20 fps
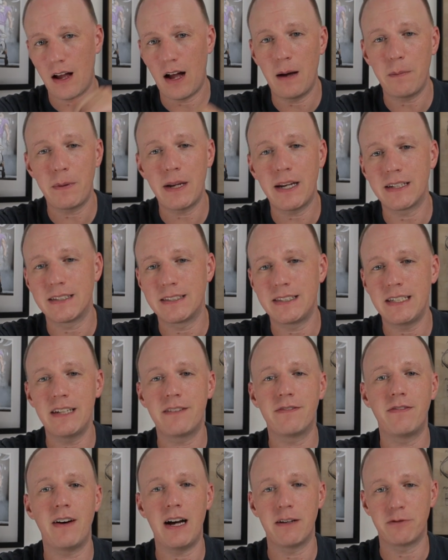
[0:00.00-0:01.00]
I'm getting ZEKE
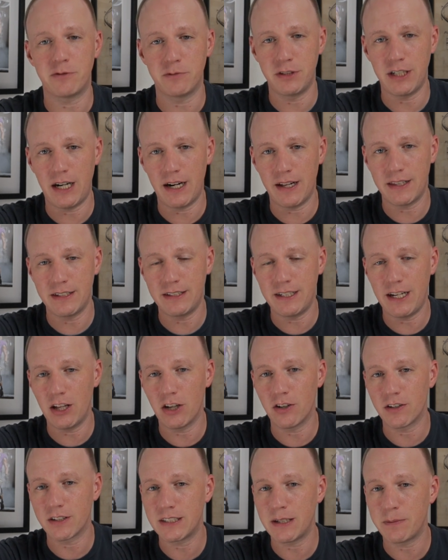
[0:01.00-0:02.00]
vibes from Jonathan
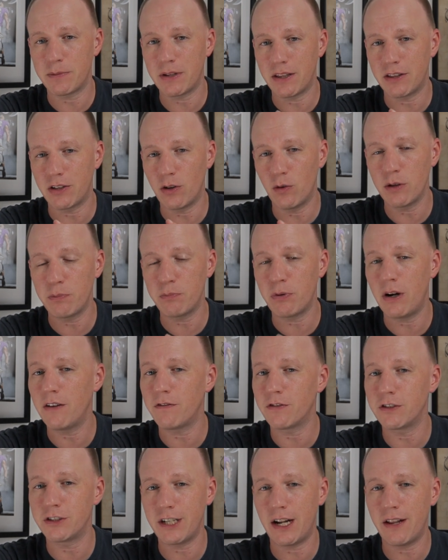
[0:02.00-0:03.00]
Taylor, except that the only problem
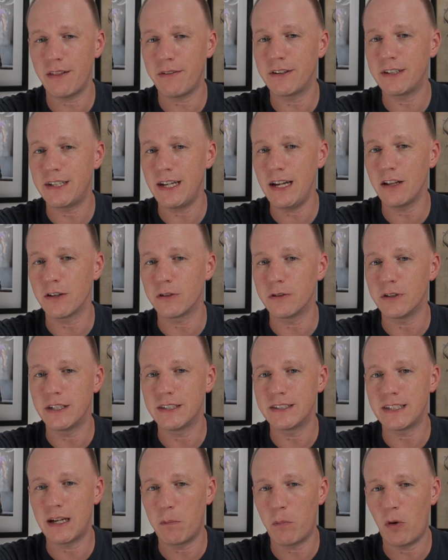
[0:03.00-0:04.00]
for Jonathan Taylor
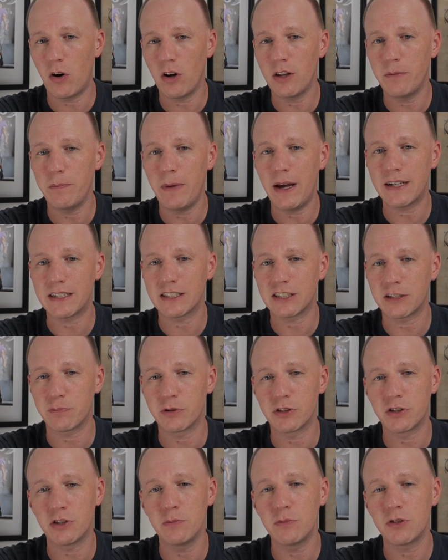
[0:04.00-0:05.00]
is that Marlon Mack is a
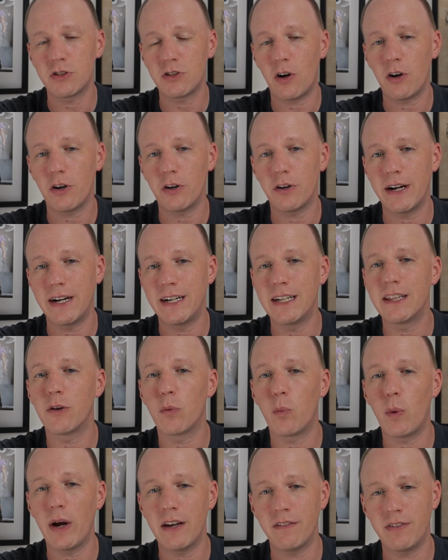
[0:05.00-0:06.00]
presumed starter and in the
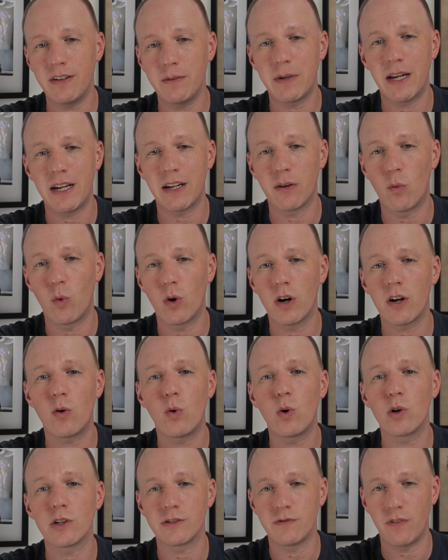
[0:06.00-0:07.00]
way of him getting
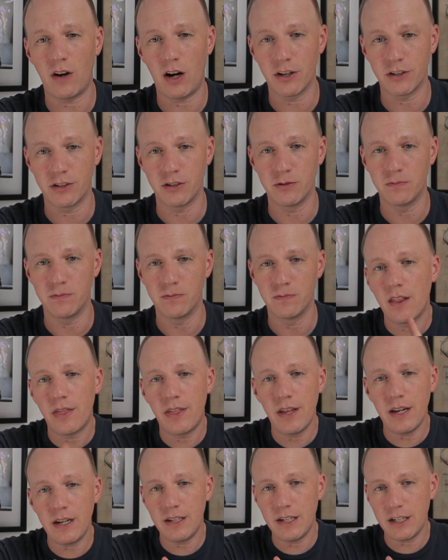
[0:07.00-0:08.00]
workhorse volume.
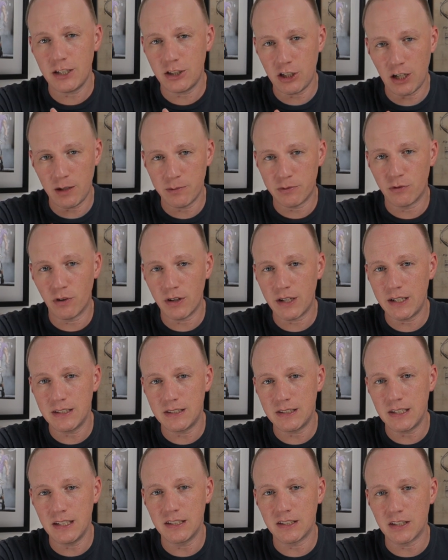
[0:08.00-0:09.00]
Think Nick Chubb's rookie
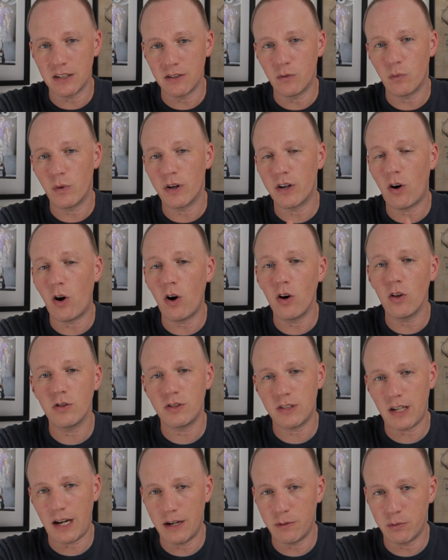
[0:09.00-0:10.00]
season when
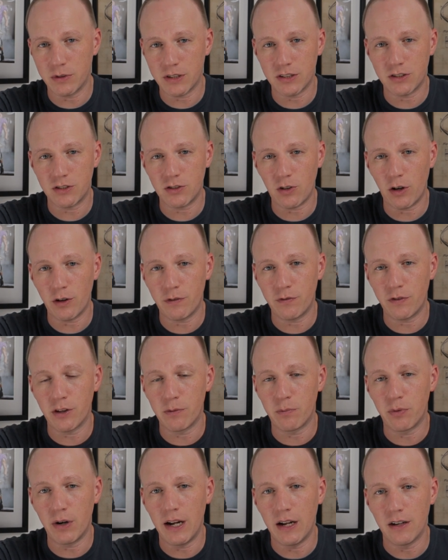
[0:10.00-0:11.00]
Carlos Hyde was the starter for the
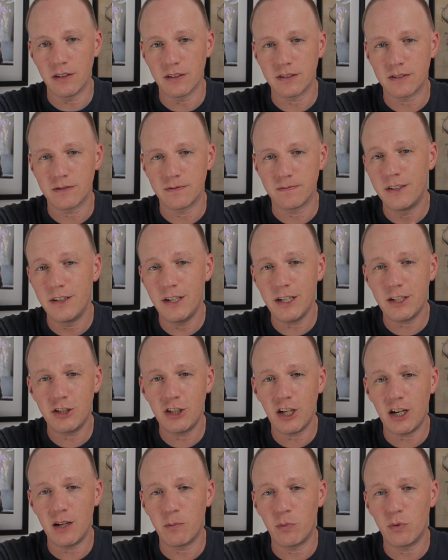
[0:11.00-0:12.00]
Browns. Nick
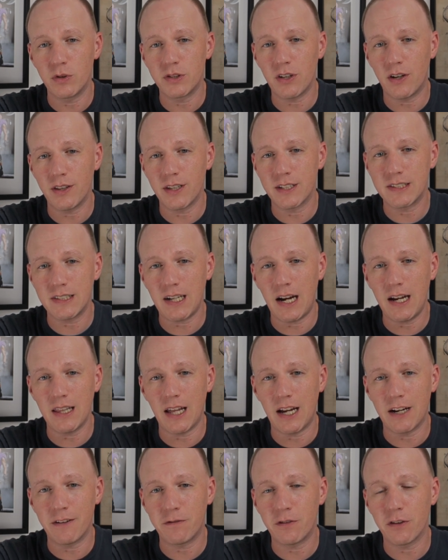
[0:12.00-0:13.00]
Chubb was on the
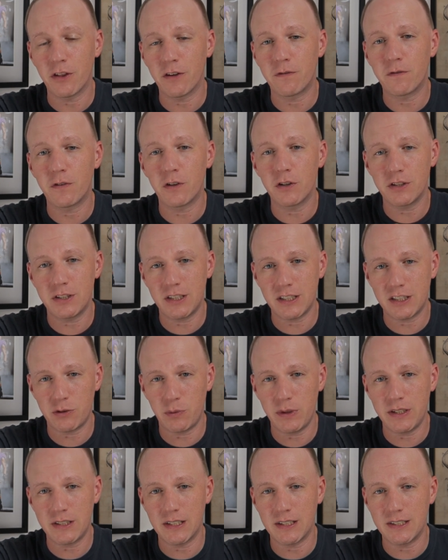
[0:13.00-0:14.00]
sideline for the first 6
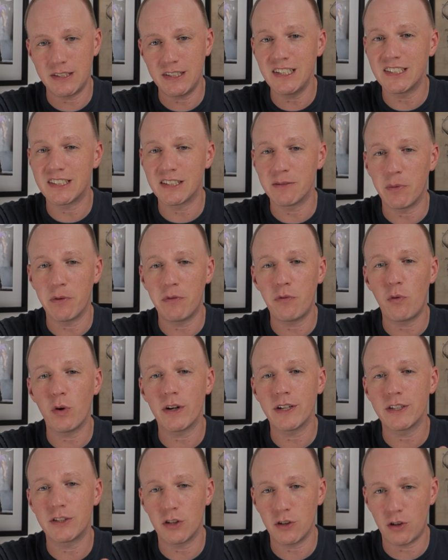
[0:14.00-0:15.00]
weeks of the season before
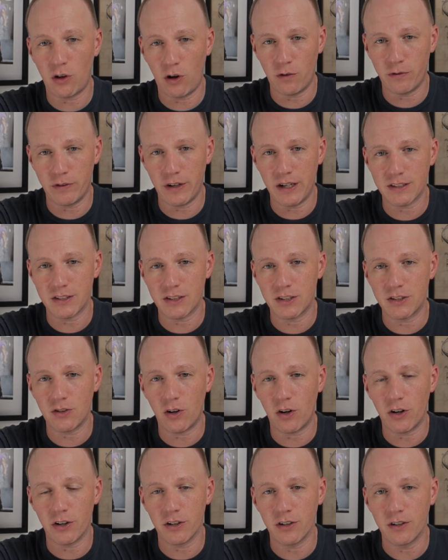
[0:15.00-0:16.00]
he took over as a
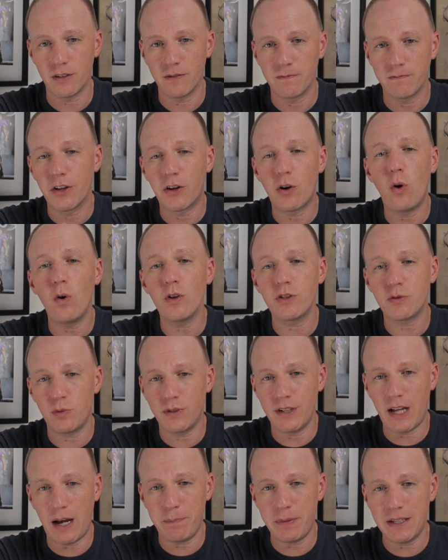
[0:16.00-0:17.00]
starter. The Colts will
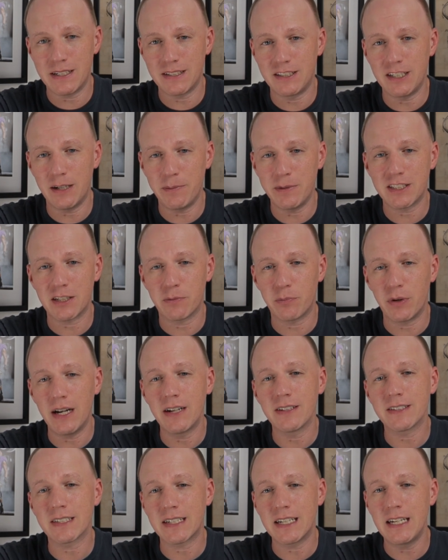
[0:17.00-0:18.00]
not be as dumb as the
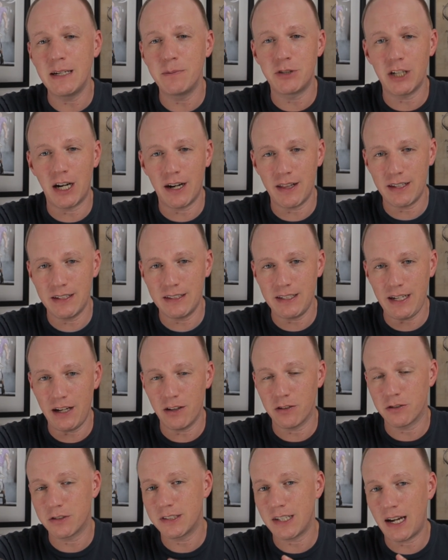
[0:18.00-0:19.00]
Browns and keep Jonathan
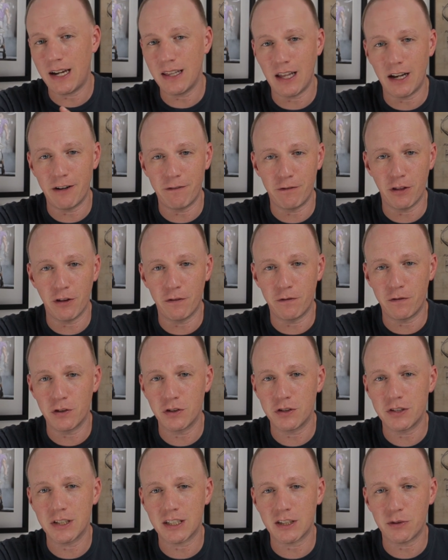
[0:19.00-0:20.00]
Taylor sidelined for the
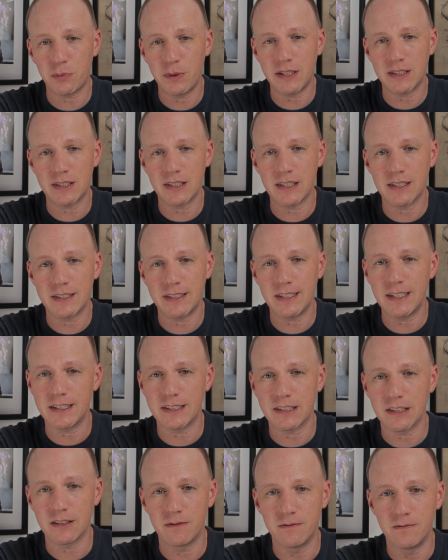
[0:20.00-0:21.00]
first 6 weeks of the
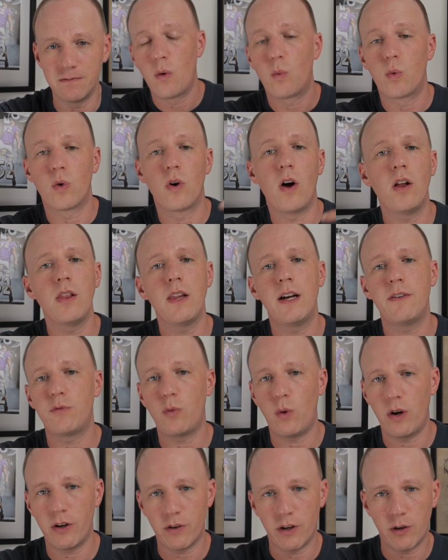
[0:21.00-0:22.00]
season. We're all left
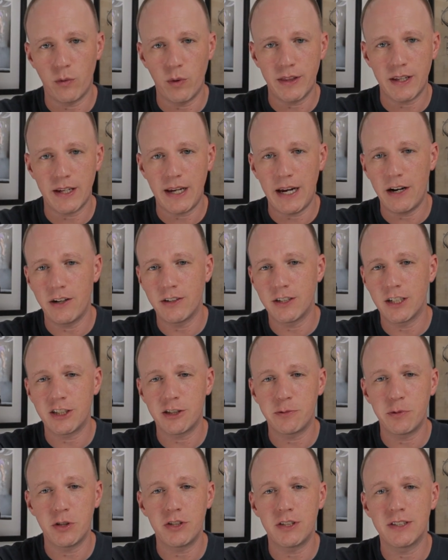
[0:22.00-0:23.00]
wondering what the carry
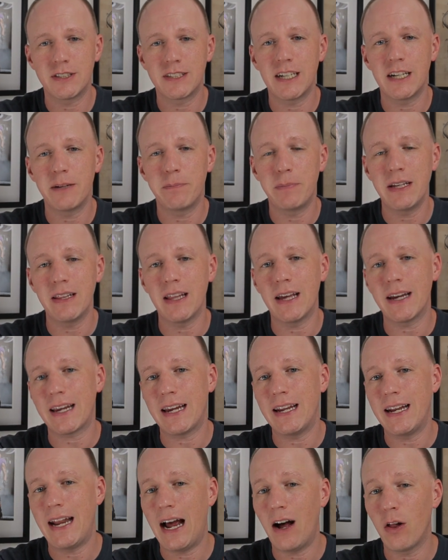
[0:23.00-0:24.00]
distribution is going to be like
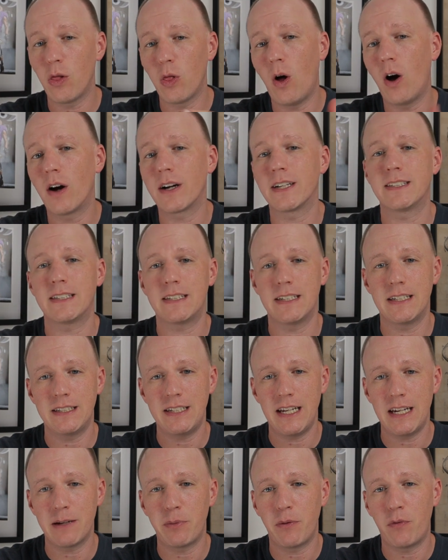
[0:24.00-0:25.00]
and how long it's going to
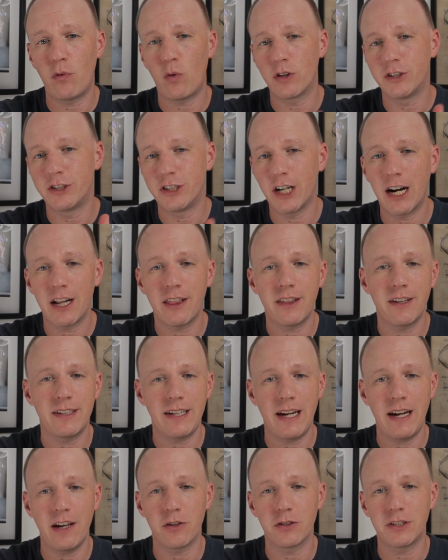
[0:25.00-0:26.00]
take before Jonathan
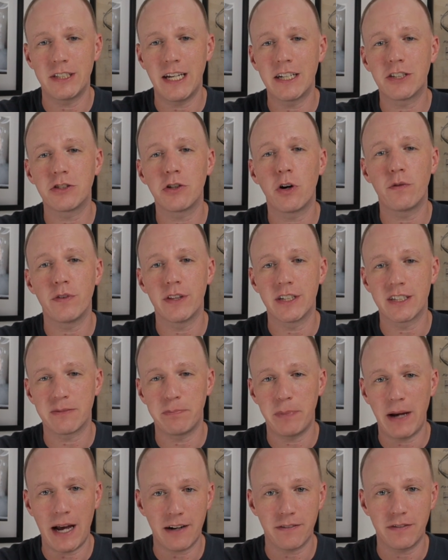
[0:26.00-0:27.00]
Taylor takes over this
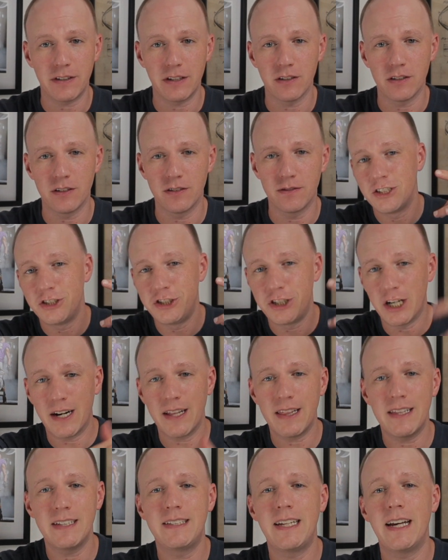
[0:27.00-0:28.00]
backfield.
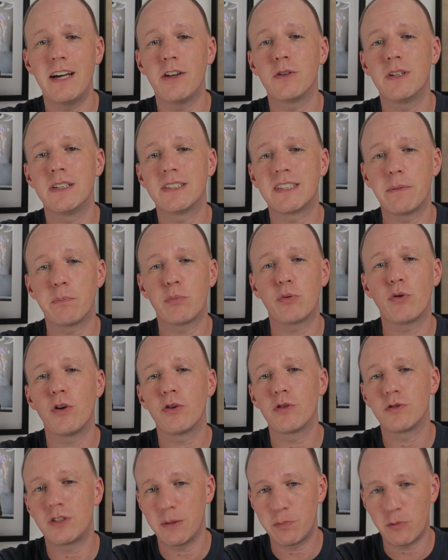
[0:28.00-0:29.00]
Jonathan Taylor is a
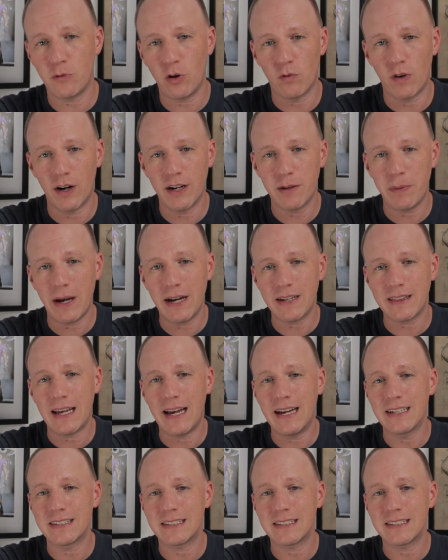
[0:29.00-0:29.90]
prototypical running back that